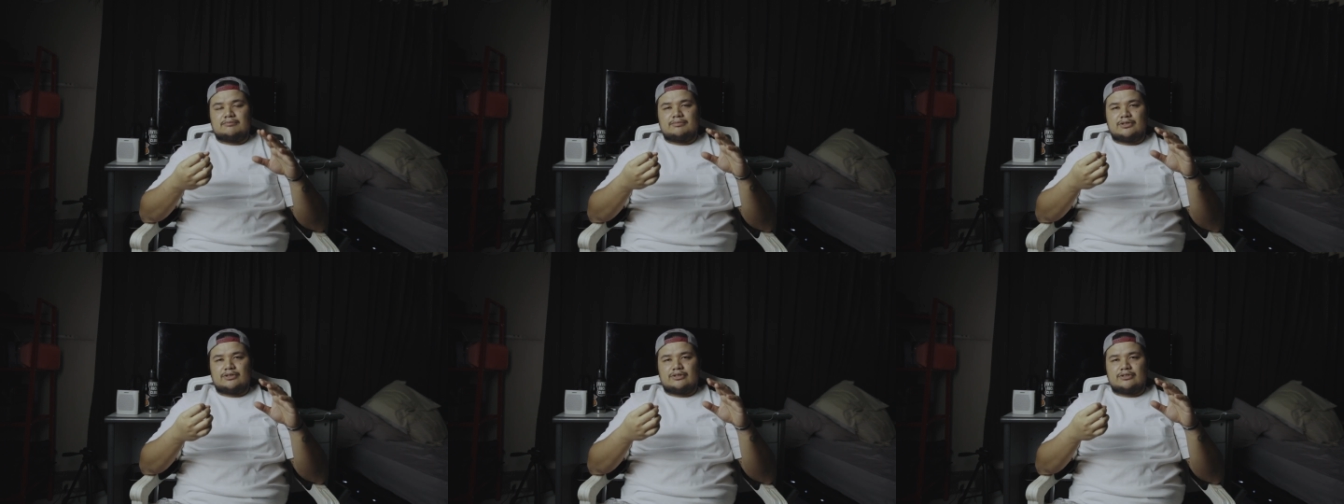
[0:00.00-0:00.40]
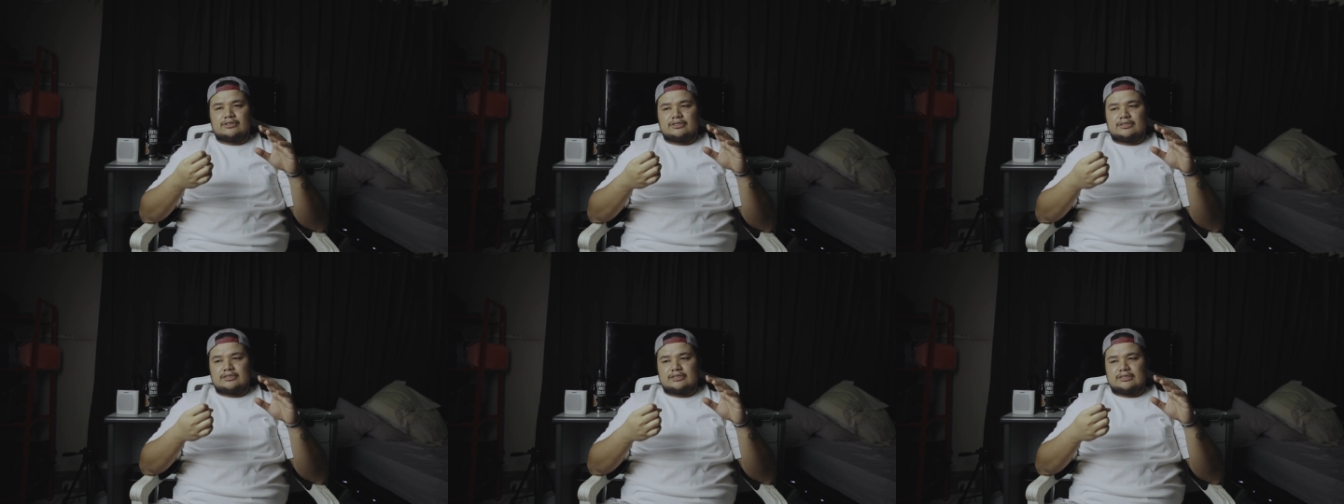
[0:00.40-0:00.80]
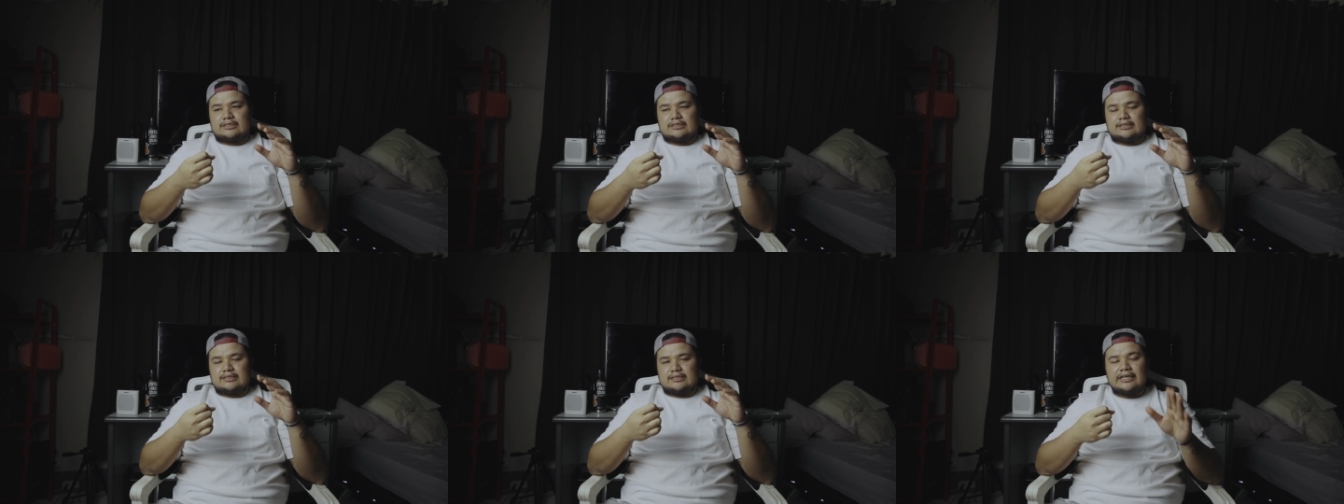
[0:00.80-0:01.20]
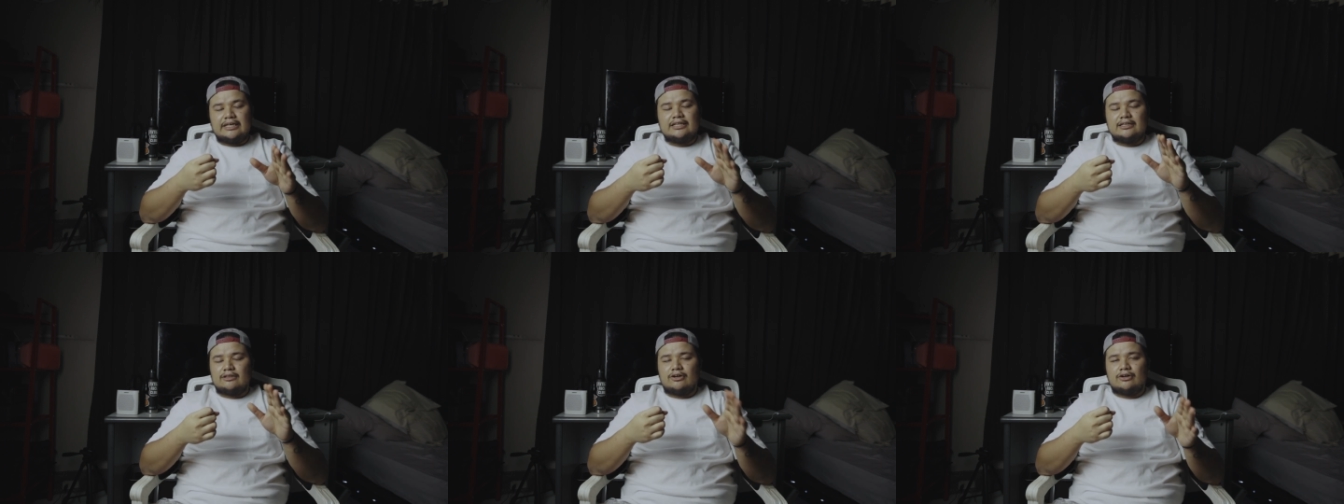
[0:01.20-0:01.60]
because
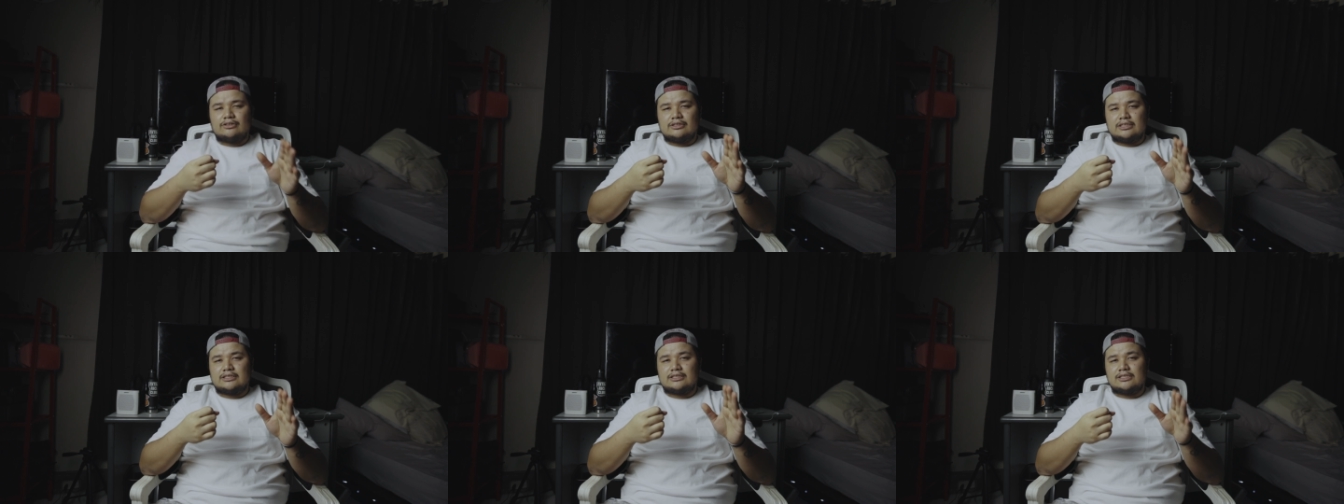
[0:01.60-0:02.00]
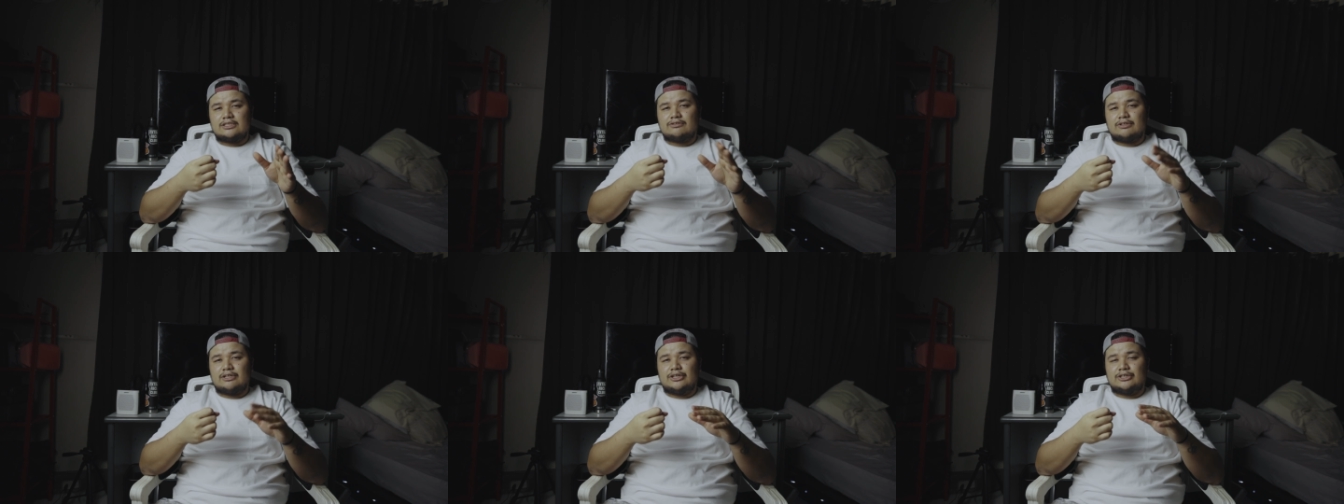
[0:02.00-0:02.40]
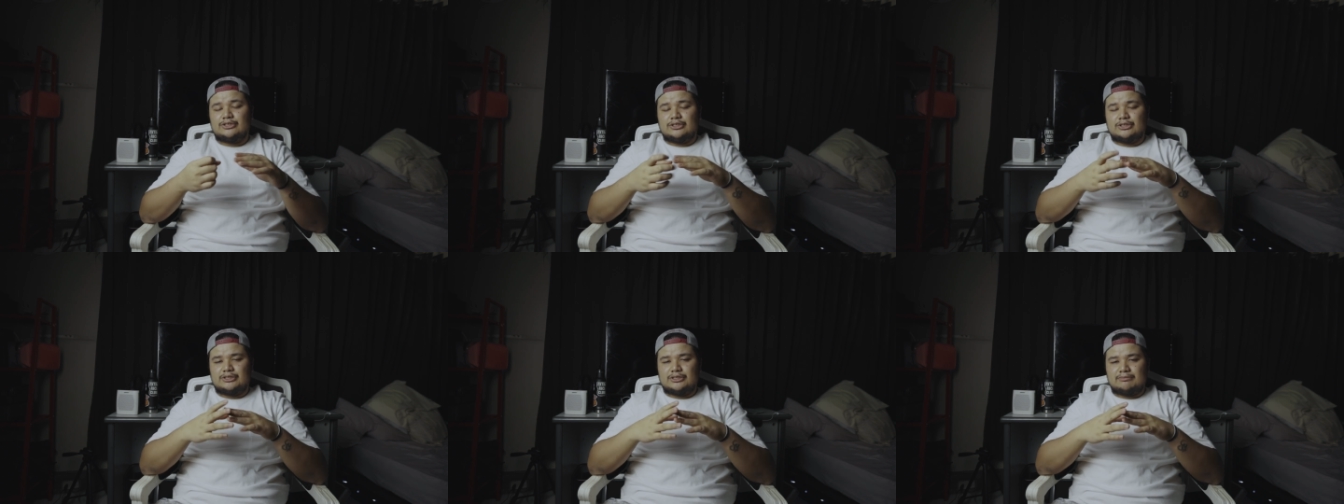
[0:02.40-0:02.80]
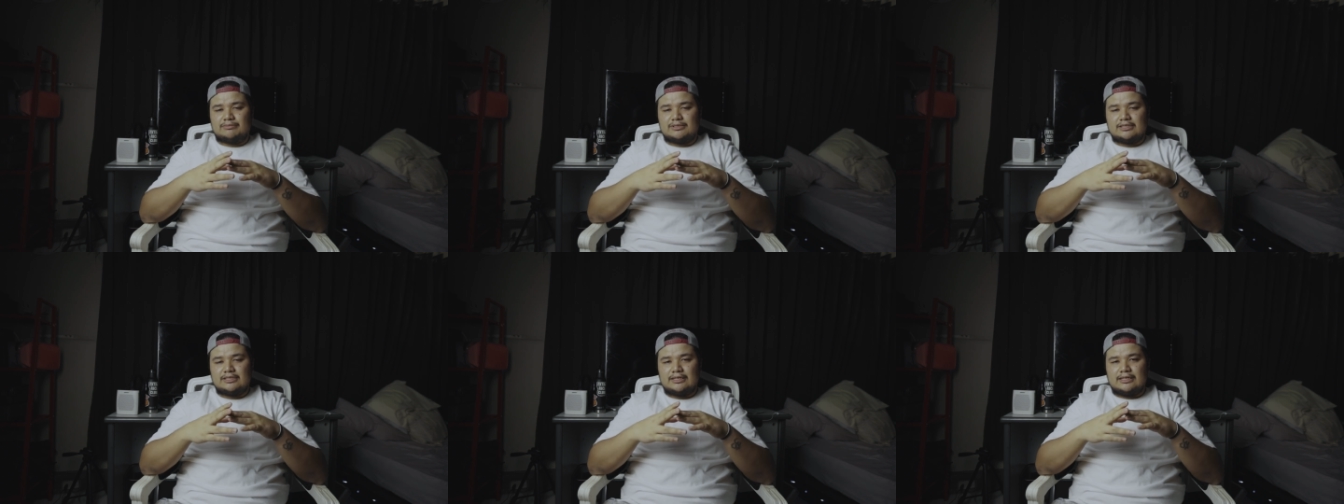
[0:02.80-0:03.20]
in long distance
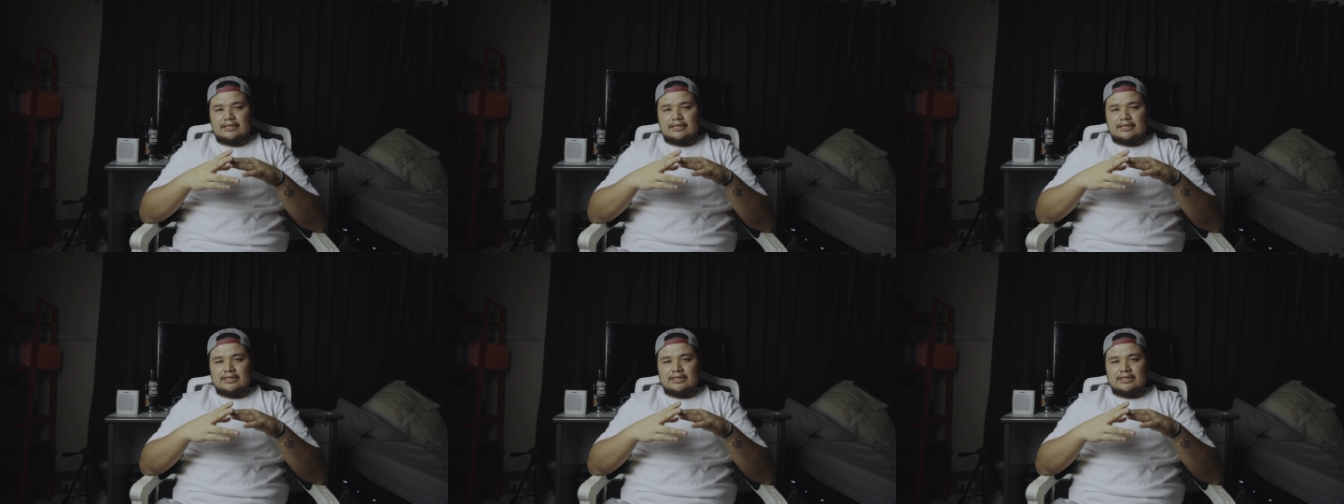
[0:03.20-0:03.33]
relationships,